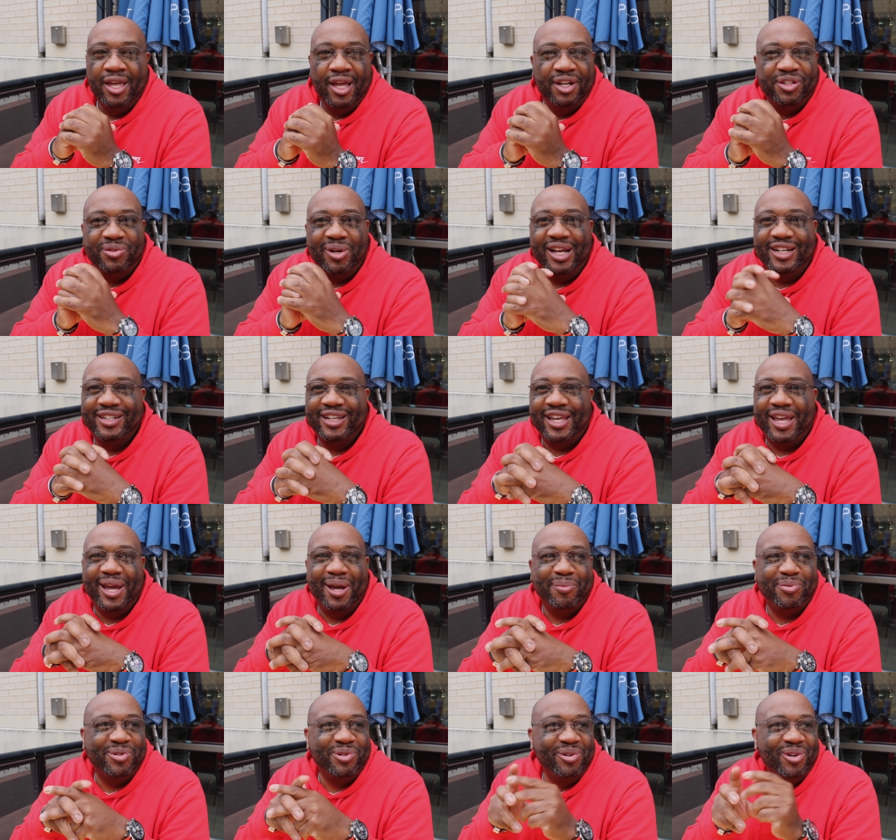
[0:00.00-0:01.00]
I tried to
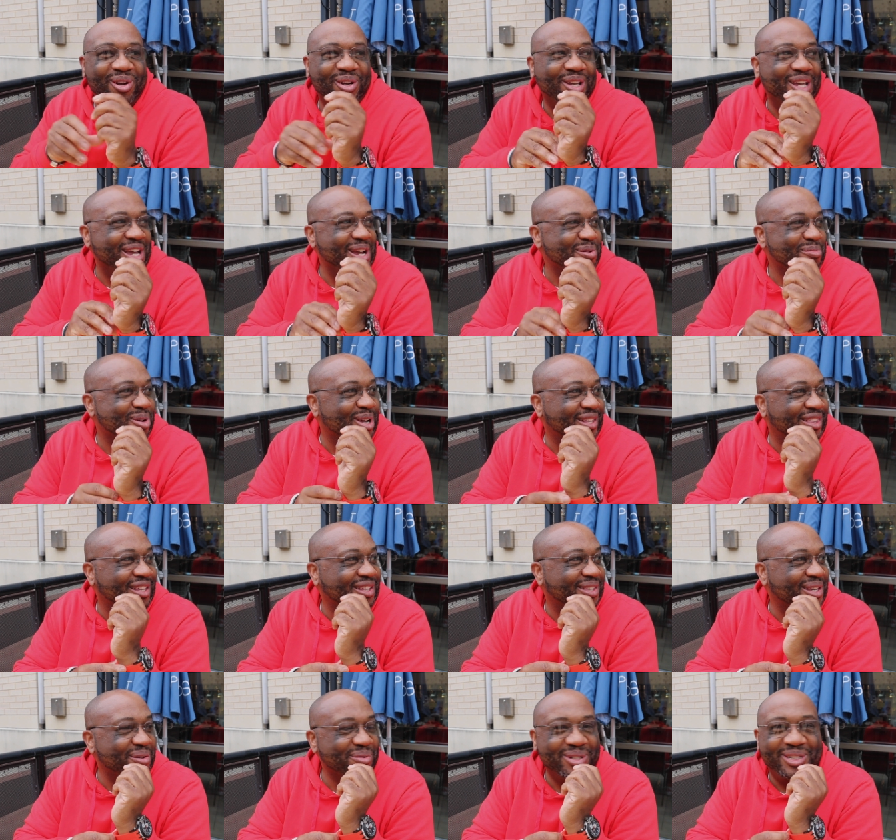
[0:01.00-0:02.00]
capture it on camera. I
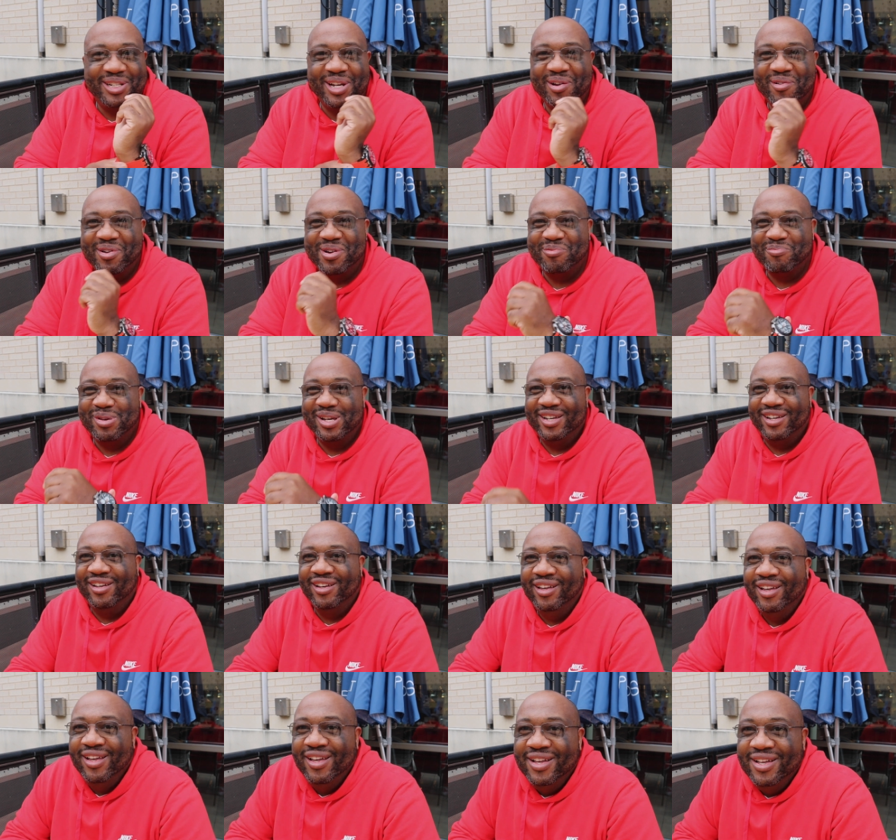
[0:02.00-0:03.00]
think they were staring at me
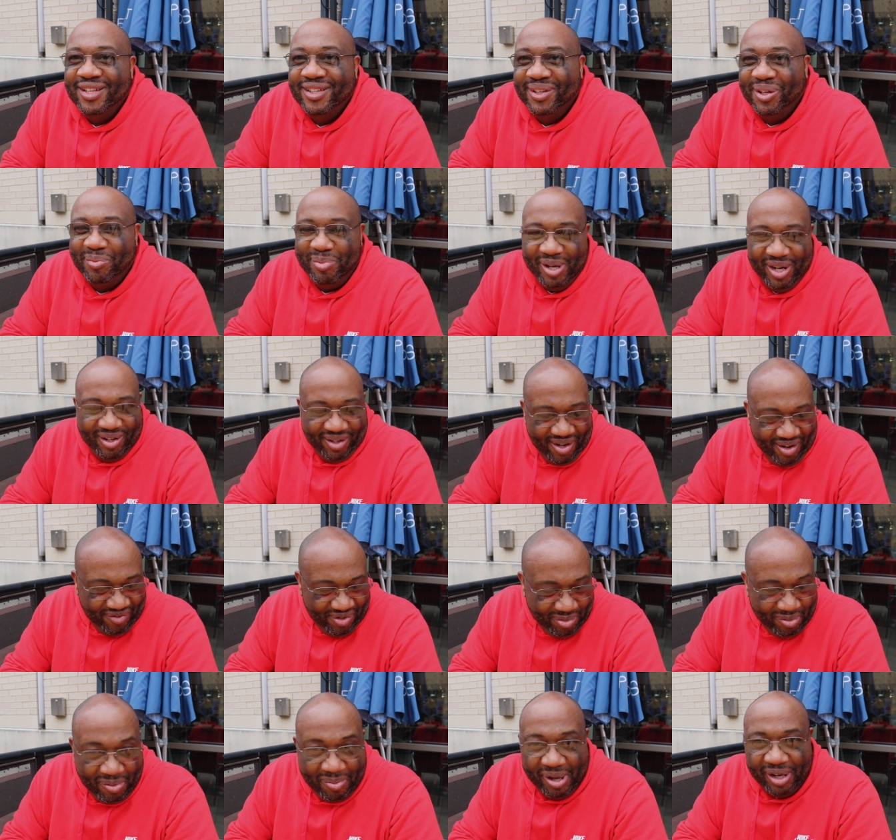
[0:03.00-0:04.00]
a little bit
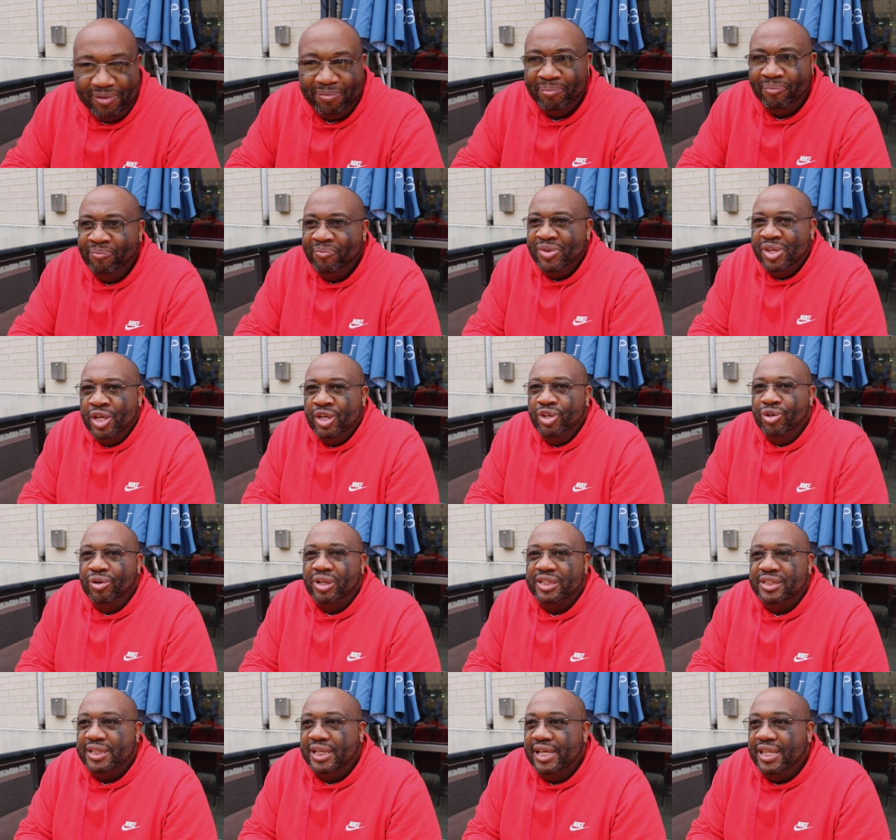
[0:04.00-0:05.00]
uncomfortable, but you
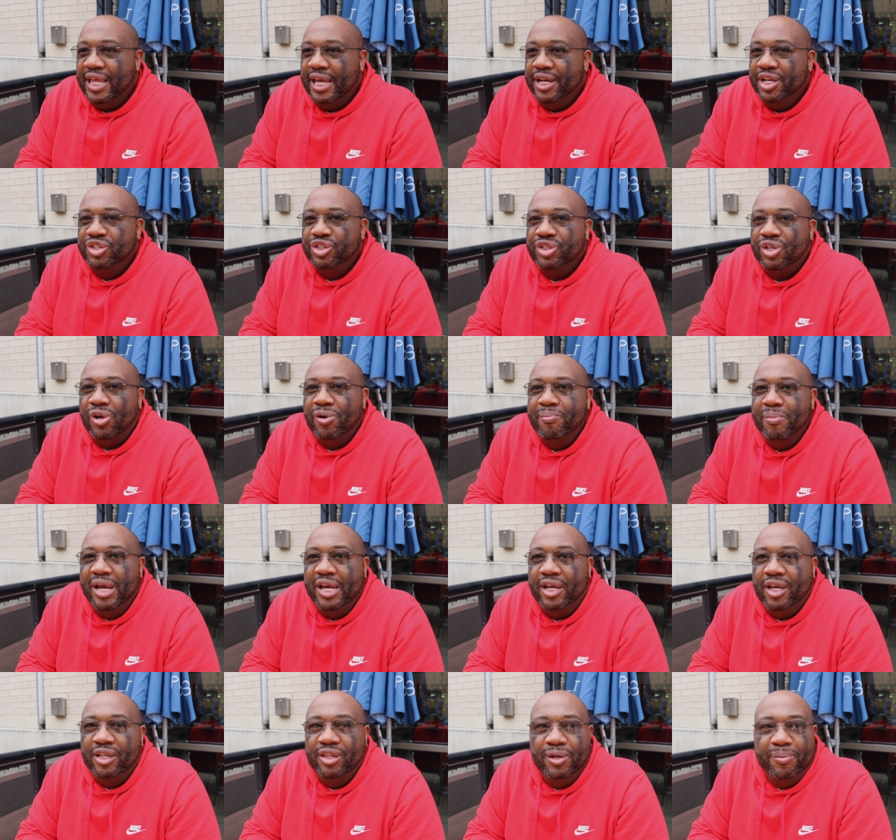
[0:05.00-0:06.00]
could see they didn't start
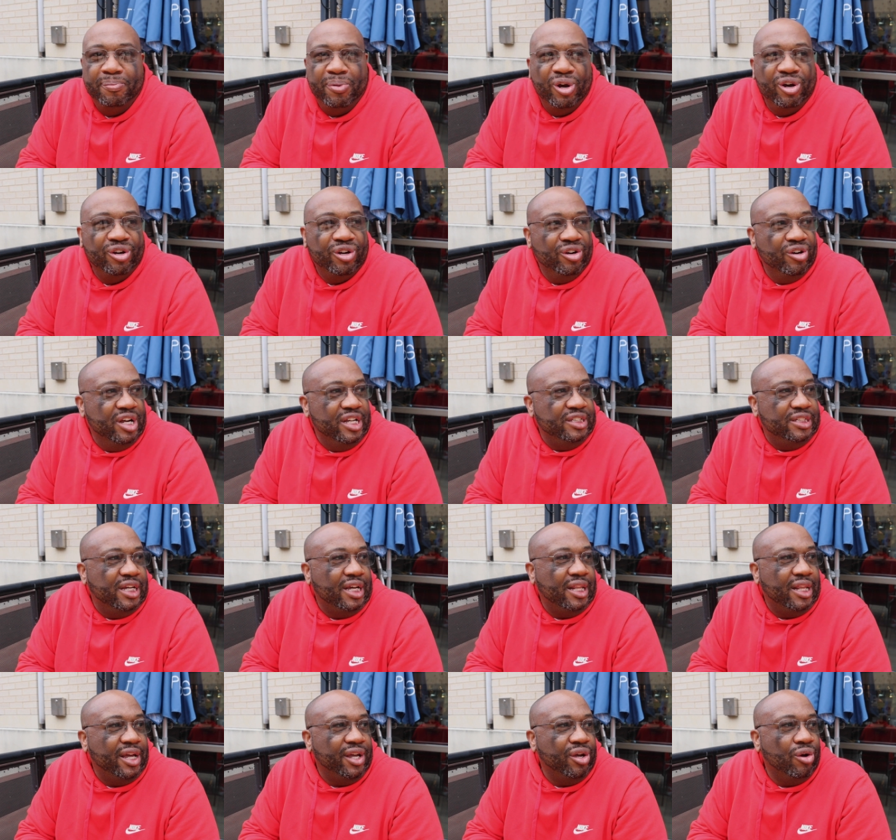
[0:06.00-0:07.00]
making the burger
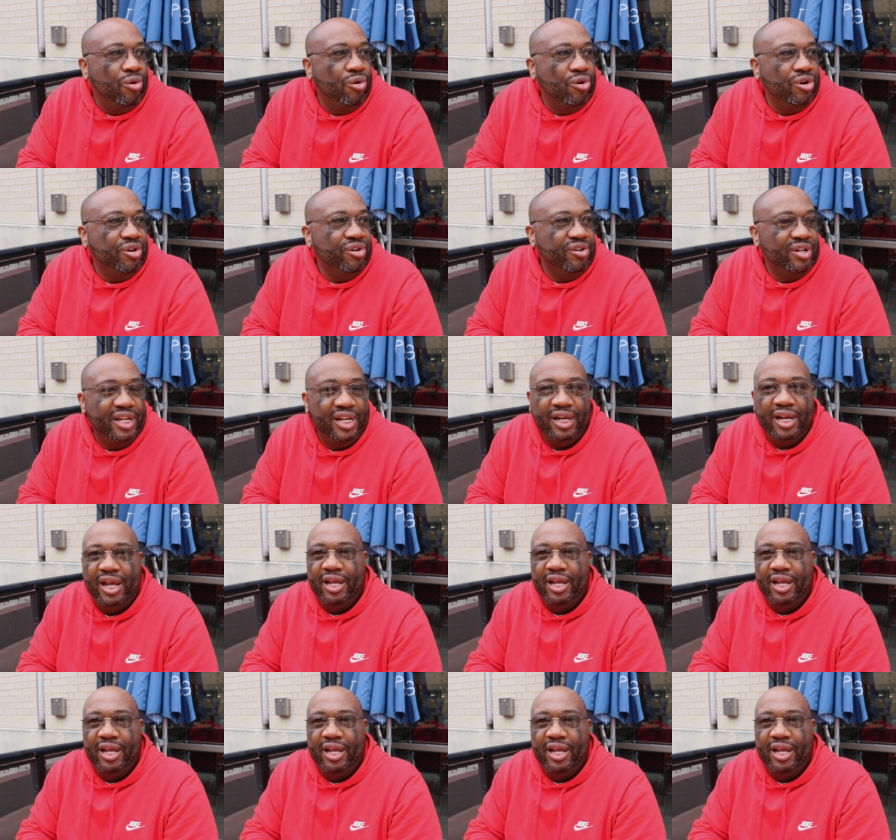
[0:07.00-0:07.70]
until I ordered it.